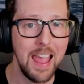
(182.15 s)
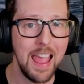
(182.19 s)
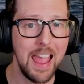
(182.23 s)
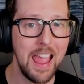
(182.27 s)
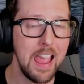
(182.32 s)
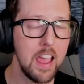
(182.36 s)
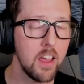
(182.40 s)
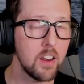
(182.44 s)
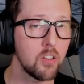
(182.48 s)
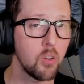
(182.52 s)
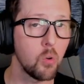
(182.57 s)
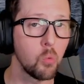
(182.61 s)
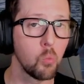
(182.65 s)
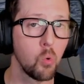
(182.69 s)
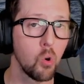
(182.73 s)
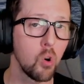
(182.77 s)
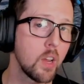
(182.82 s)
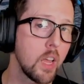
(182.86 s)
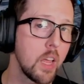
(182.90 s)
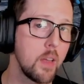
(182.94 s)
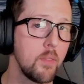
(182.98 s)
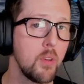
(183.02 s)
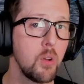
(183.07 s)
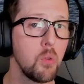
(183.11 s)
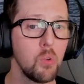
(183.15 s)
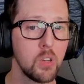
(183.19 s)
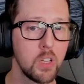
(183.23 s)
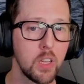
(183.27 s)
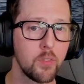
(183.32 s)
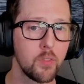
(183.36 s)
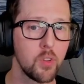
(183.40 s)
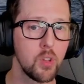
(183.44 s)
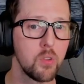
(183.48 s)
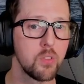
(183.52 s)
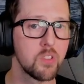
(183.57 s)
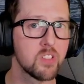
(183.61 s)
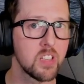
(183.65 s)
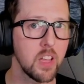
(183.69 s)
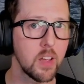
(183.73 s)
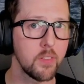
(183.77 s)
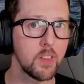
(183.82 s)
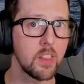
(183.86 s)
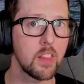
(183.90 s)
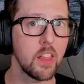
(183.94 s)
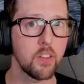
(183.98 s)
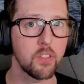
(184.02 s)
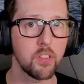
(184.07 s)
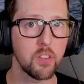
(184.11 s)
and Wargaming will give you
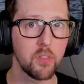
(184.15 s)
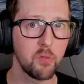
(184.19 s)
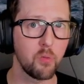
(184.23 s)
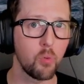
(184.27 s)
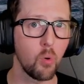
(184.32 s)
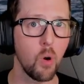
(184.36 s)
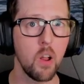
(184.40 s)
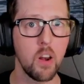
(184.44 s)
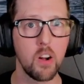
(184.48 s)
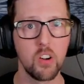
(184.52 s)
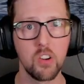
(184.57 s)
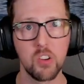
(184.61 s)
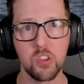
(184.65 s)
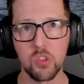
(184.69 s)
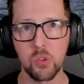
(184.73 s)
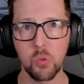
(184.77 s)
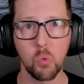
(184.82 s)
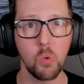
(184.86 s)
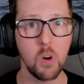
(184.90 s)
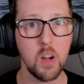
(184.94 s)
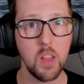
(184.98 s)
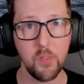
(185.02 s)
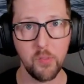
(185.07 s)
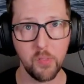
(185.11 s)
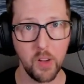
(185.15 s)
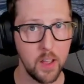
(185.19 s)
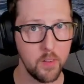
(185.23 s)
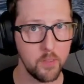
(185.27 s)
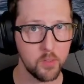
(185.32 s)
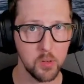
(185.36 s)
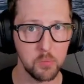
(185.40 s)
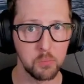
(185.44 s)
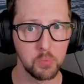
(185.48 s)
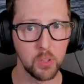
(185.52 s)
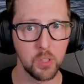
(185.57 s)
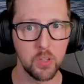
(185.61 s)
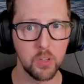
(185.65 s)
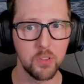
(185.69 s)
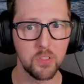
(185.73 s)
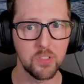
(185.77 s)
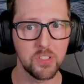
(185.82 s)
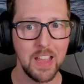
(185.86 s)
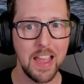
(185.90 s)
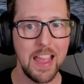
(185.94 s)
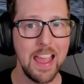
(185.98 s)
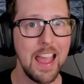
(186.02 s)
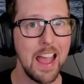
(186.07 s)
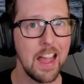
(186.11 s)
7,425
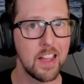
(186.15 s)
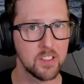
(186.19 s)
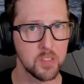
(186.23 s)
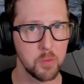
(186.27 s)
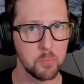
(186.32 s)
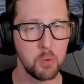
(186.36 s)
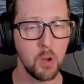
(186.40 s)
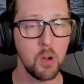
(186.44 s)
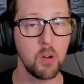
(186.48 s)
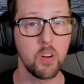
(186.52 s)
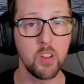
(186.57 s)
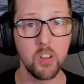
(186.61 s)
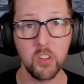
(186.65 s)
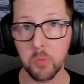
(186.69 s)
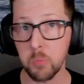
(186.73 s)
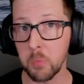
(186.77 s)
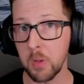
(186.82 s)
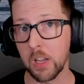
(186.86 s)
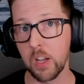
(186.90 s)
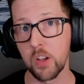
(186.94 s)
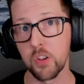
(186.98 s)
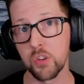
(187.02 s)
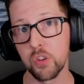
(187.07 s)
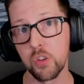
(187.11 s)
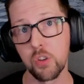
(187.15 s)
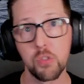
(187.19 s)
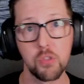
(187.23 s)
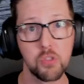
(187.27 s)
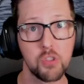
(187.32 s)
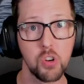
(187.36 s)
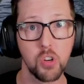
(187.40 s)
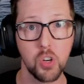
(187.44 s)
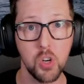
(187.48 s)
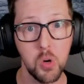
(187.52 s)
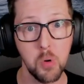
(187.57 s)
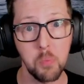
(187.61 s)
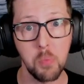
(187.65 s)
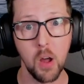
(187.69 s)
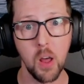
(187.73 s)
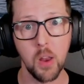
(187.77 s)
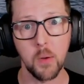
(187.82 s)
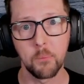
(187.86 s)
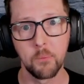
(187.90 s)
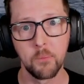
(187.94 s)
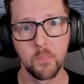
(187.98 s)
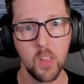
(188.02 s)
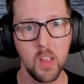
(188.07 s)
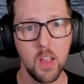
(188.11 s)
doubloons as a bonus because you used your coupon.
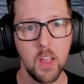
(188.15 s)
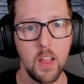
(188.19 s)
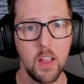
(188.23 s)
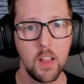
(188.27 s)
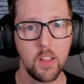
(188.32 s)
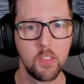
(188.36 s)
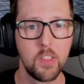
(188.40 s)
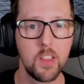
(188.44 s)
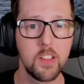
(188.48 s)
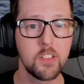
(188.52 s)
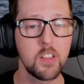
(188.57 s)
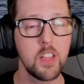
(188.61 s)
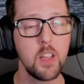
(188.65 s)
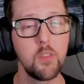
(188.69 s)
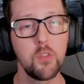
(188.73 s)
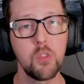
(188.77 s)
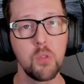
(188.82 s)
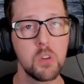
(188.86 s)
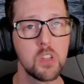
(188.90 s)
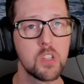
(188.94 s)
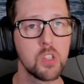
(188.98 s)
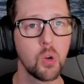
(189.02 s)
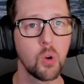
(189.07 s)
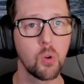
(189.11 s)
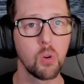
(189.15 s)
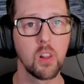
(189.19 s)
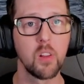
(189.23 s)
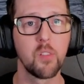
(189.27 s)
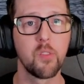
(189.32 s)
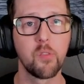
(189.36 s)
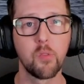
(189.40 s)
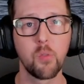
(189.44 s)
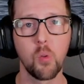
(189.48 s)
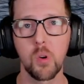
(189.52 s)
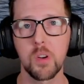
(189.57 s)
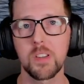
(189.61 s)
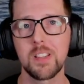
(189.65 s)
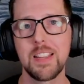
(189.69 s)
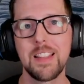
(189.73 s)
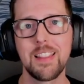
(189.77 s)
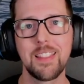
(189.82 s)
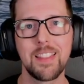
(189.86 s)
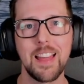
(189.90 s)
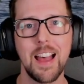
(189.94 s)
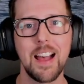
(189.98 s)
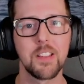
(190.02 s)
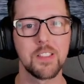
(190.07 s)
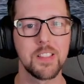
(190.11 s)
This gives you a total of
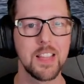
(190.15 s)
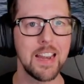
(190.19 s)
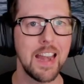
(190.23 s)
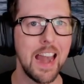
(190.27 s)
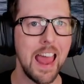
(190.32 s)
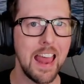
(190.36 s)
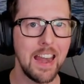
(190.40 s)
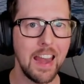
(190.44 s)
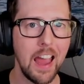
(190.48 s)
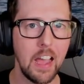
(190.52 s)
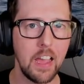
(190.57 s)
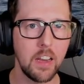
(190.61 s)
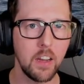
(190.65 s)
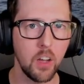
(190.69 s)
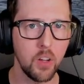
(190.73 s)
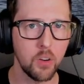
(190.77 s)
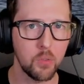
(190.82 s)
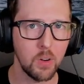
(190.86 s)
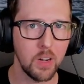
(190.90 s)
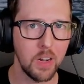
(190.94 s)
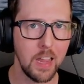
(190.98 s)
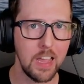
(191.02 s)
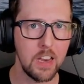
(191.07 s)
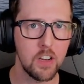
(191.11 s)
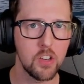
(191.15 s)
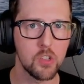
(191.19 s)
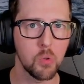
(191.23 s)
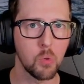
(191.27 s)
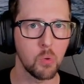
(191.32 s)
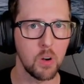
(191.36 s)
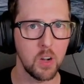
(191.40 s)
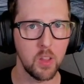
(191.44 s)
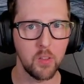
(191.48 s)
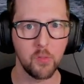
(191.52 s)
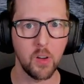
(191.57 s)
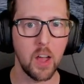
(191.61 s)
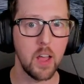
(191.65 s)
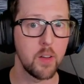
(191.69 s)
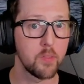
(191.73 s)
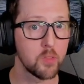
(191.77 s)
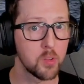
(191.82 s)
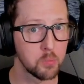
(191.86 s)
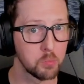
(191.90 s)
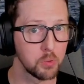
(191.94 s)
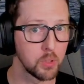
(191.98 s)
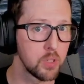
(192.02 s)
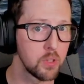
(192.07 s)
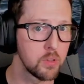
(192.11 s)
14,925
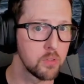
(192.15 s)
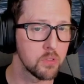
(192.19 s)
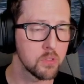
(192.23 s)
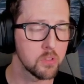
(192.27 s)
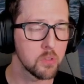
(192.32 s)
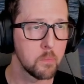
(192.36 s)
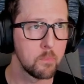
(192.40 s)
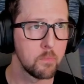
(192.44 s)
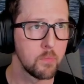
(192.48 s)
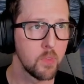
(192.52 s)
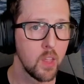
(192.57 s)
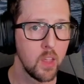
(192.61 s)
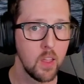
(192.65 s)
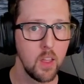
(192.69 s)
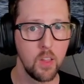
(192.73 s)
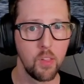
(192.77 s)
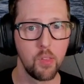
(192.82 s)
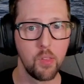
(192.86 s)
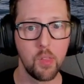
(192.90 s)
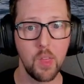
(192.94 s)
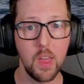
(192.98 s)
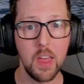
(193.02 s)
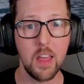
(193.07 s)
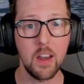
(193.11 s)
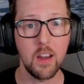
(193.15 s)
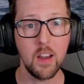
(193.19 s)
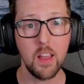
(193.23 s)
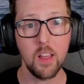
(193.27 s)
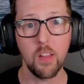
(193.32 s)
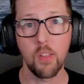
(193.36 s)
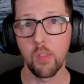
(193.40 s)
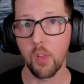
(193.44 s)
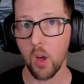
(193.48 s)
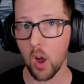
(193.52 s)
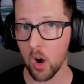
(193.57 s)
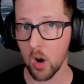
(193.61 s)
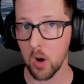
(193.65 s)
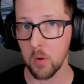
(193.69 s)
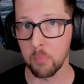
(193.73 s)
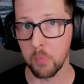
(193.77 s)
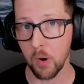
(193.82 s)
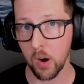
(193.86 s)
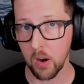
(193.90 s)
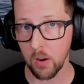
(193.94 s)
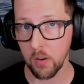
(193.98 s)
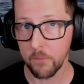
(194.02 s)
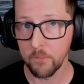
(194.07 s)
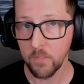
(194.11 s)
doubloons. Then, the hard
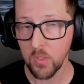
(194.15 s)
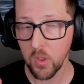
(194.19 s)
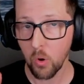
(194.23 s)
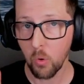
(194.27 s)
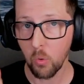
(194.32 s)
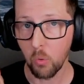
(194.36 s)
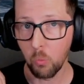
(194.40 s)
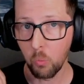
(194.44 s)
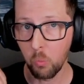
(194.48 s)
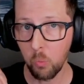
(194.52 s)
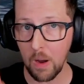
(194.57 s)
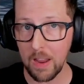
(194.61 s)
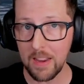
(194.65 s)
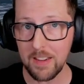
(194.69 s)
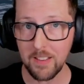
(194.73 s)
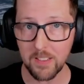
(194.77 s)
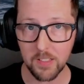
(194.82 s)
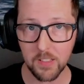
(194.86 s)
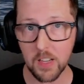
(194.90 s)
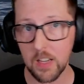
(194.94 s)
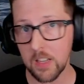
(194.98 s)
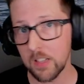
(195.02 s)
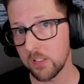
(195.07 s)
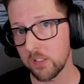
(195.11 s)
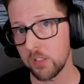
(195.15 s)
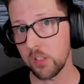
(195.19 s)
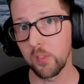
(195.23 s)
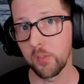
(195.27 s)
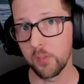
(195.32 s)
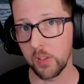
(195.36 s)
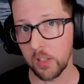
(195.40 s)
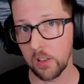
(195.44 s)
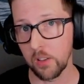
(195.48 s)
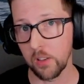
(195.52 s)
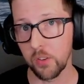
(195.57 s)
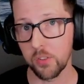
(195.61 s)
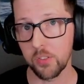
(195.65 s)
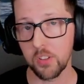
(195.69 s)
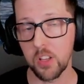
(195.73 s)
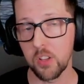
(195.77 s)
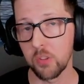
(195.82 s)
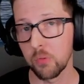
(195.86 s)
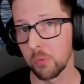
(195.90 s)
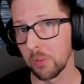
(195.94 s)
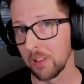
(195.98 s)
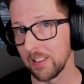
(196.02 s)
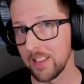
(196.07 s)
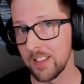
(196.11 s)
part. Wait until Velos
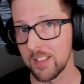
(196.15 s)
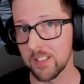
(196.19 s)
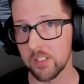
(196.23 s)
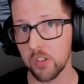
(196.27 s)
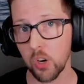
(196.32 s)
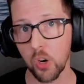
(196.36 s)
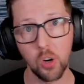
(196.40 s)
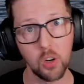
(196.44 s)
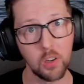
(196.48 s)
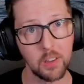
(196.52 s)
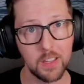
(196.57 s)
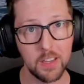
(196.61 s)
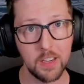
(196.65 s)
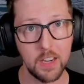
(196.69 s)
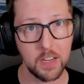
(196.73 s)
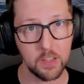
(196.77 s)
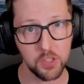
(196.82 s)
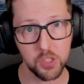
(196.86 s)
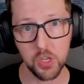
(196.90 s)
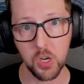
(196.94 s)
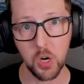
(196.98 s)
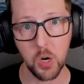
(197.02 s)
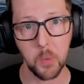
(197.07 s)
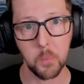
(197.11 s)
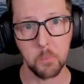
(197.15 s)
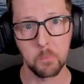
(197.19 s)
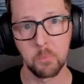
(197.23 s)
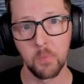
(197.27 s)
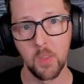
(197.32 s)
is released early next year.